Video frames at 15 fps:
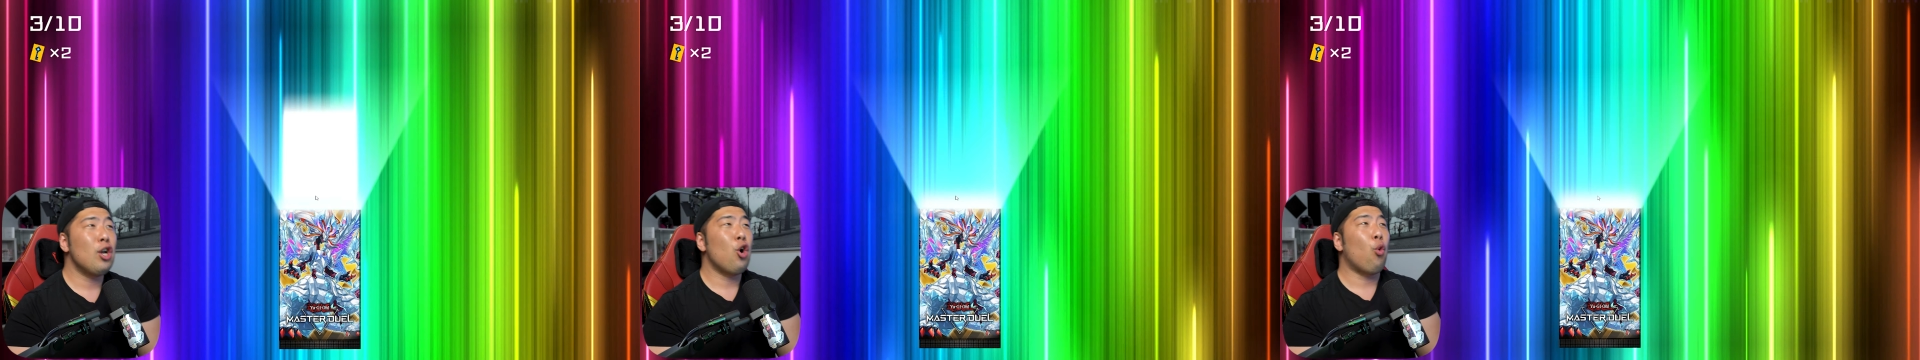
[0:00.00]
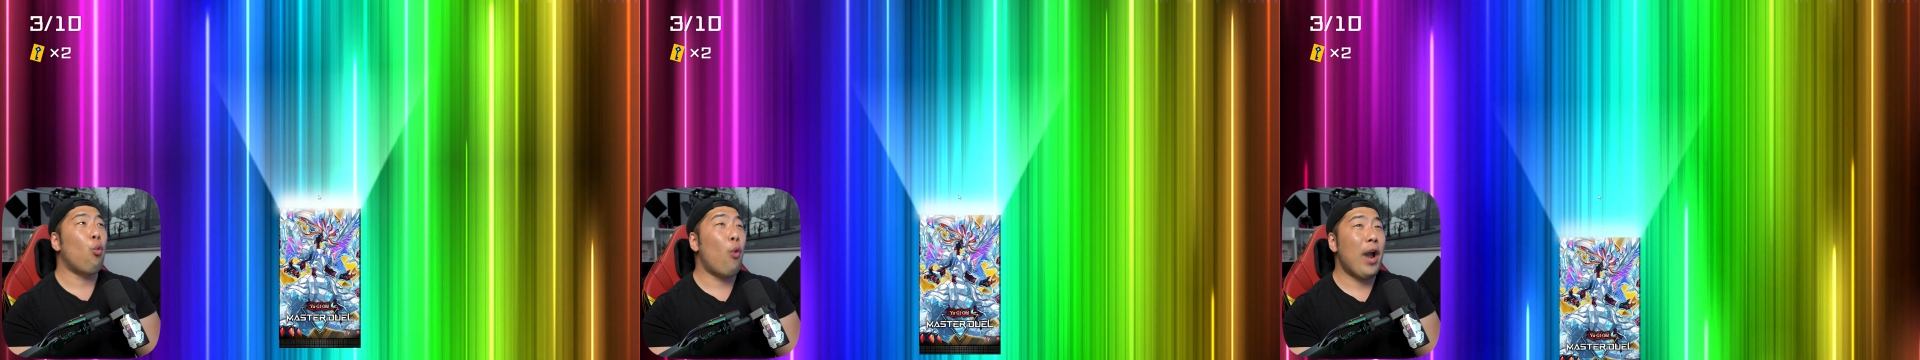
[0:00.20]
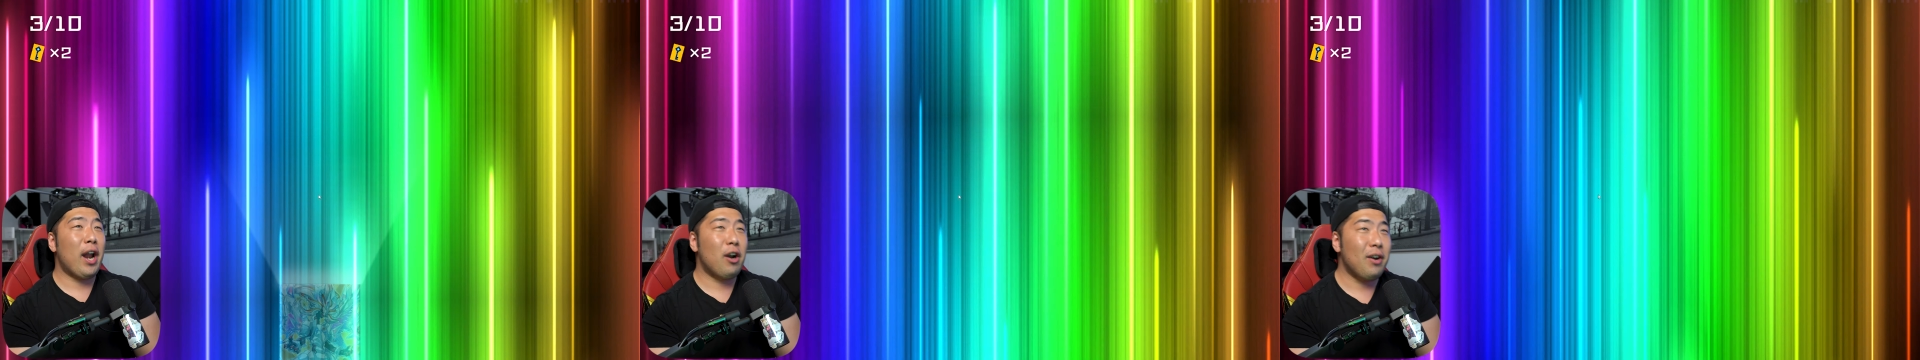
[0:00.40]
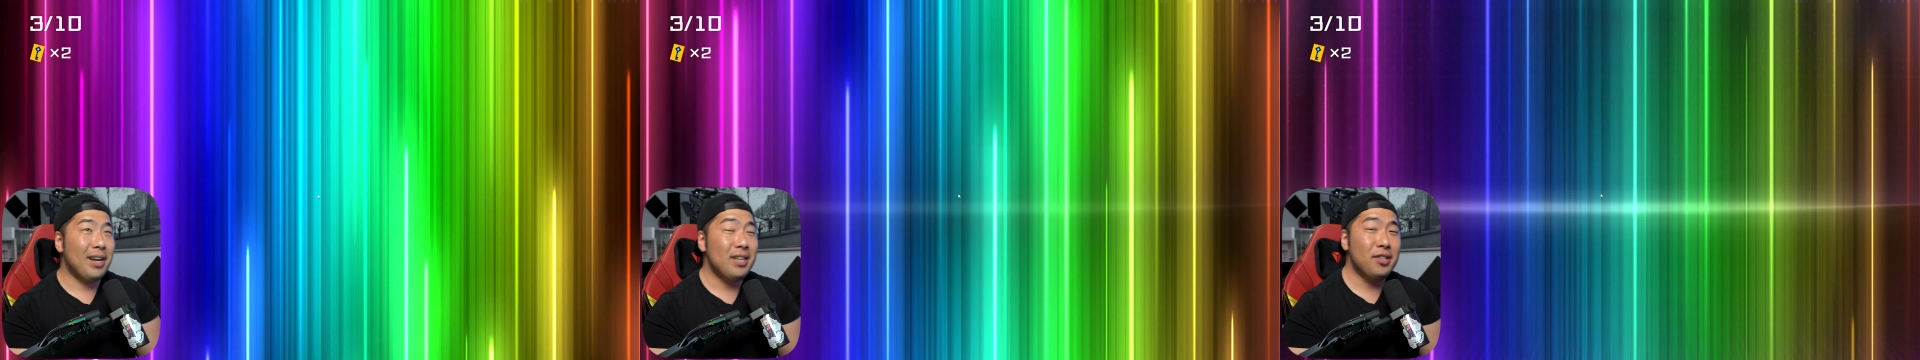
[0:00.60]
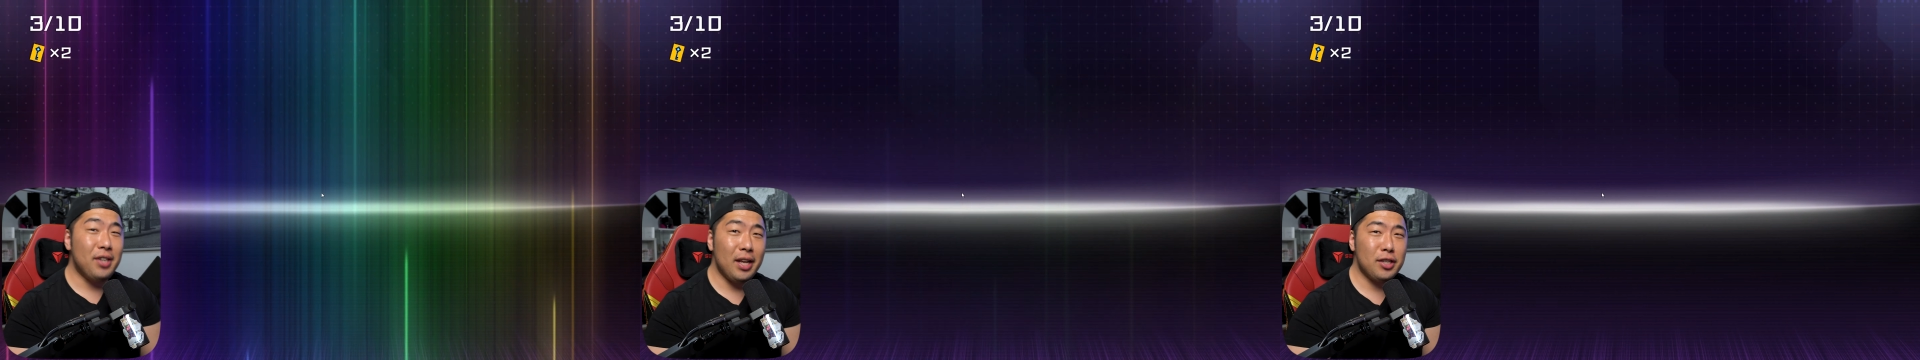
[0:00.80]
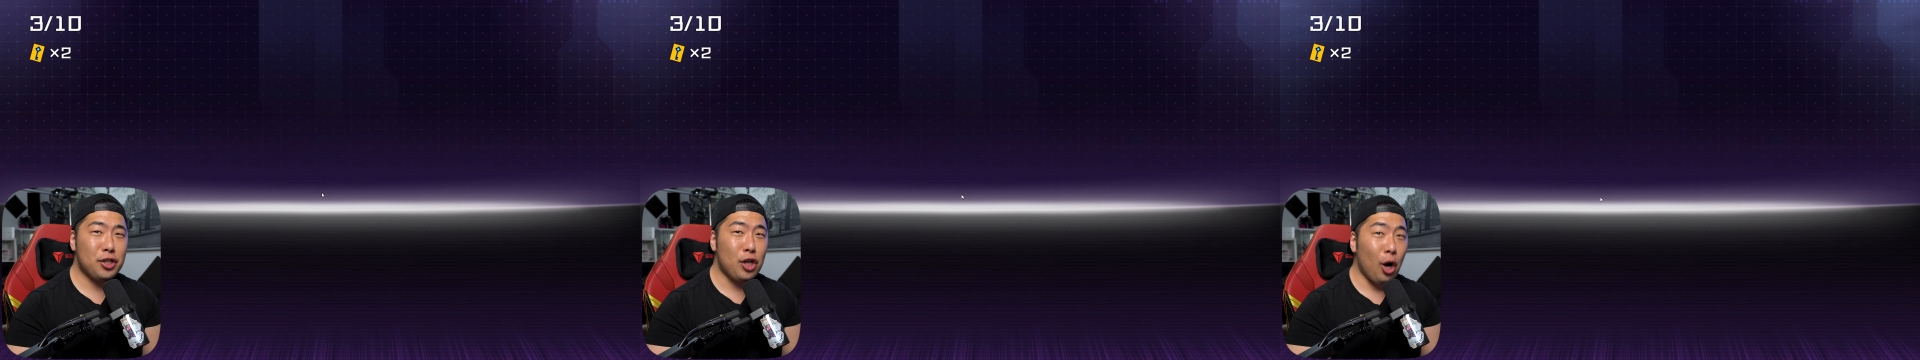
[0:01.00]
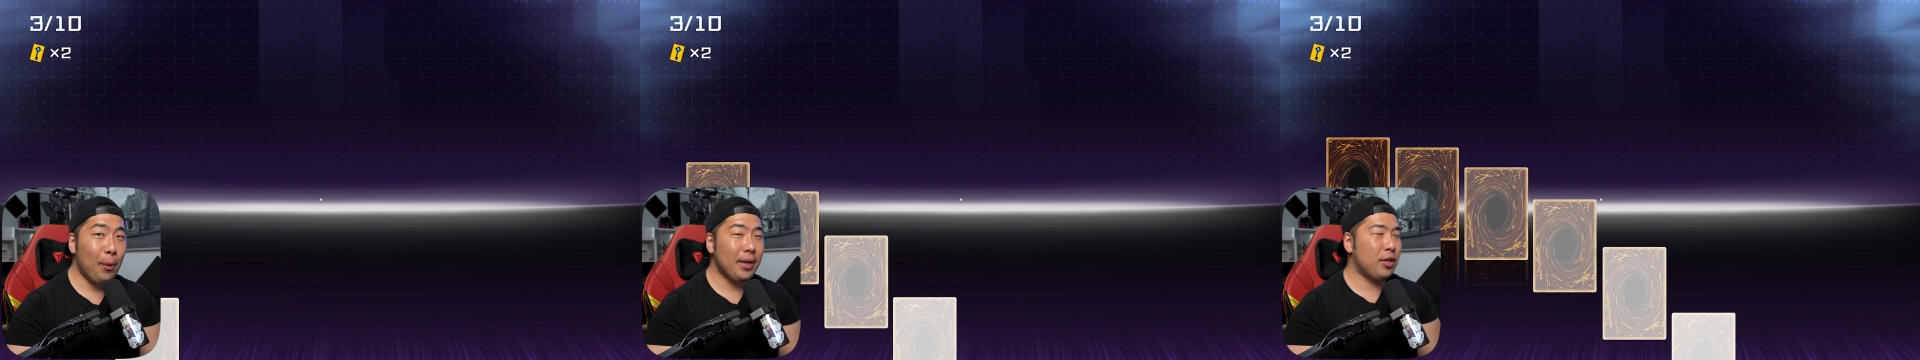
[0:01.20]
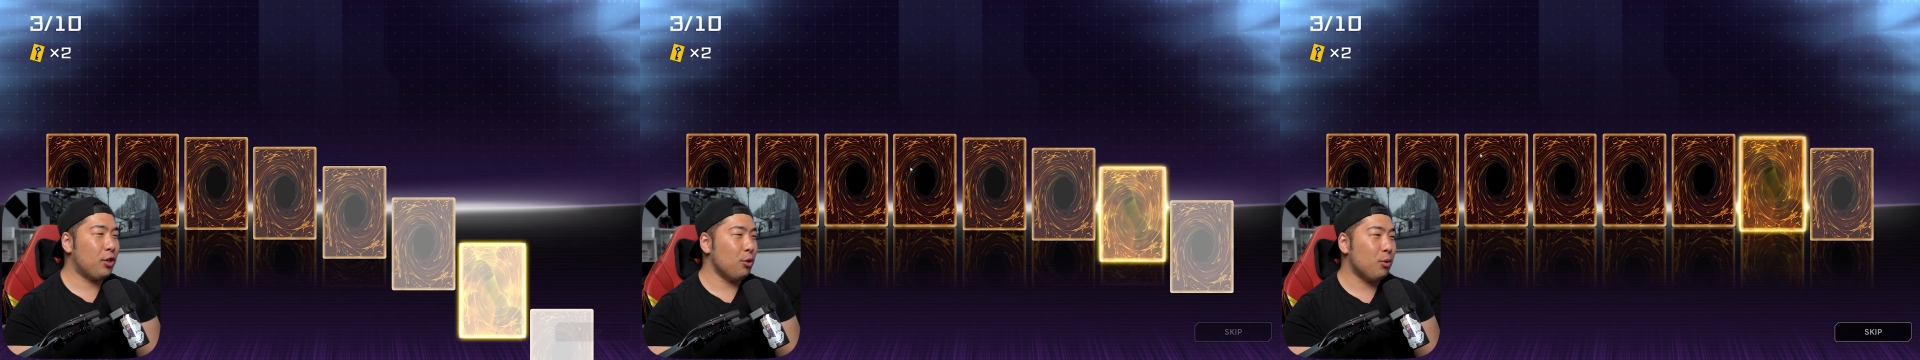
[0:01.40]
Where is this
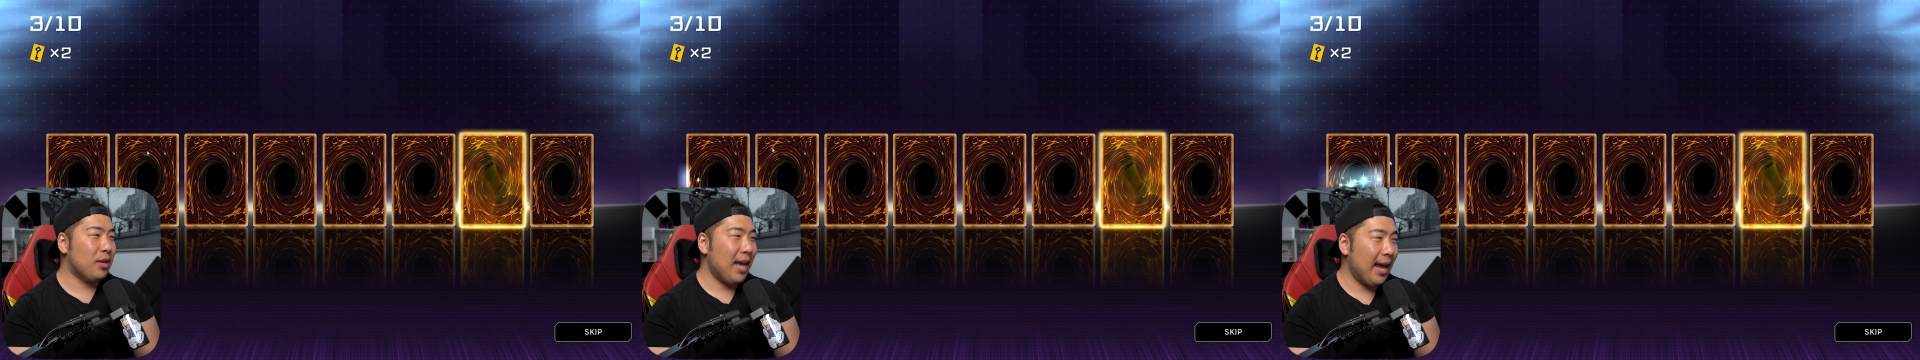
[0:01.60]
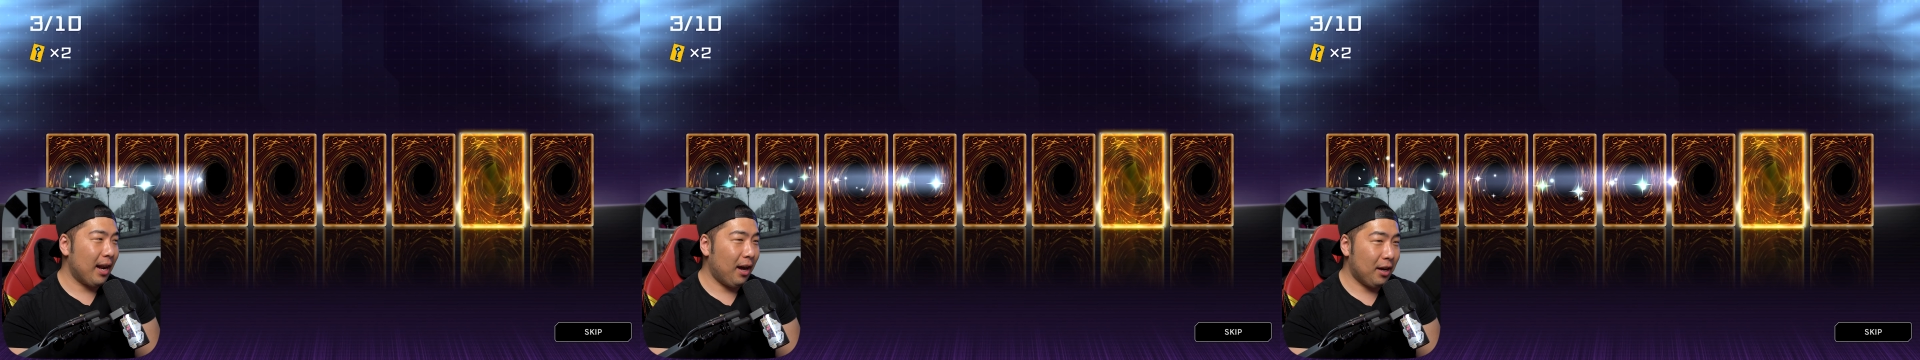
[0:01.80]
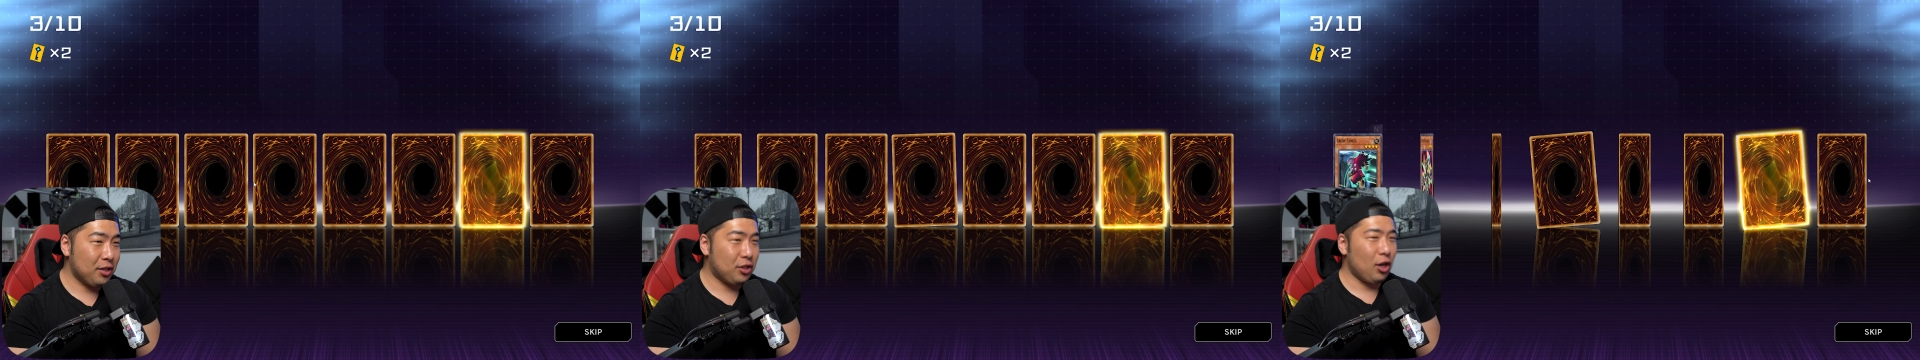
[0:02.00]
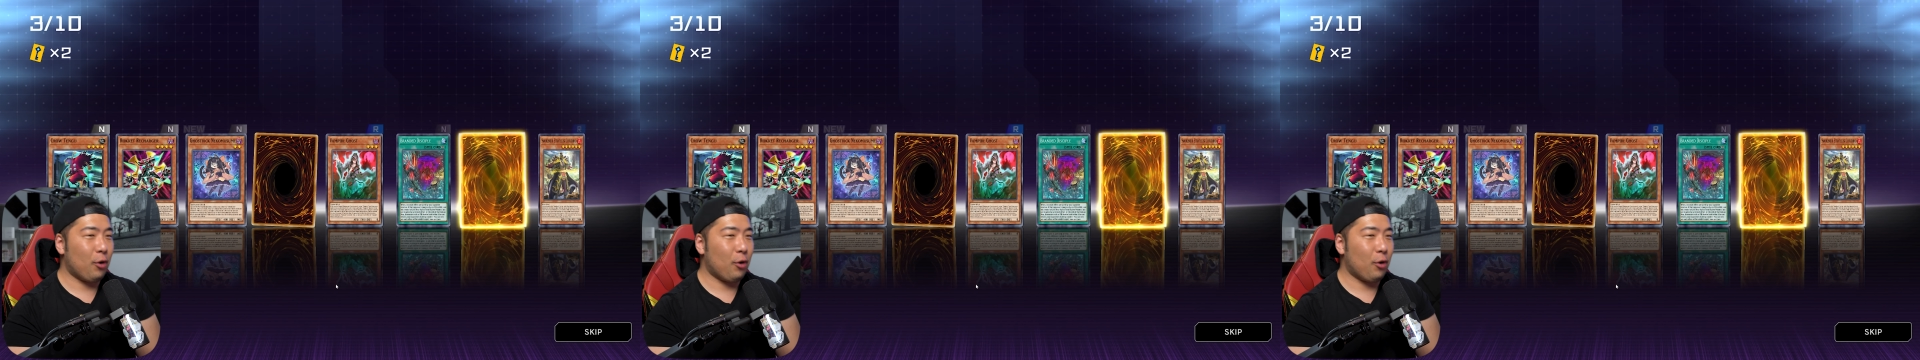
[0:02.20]
going to get us?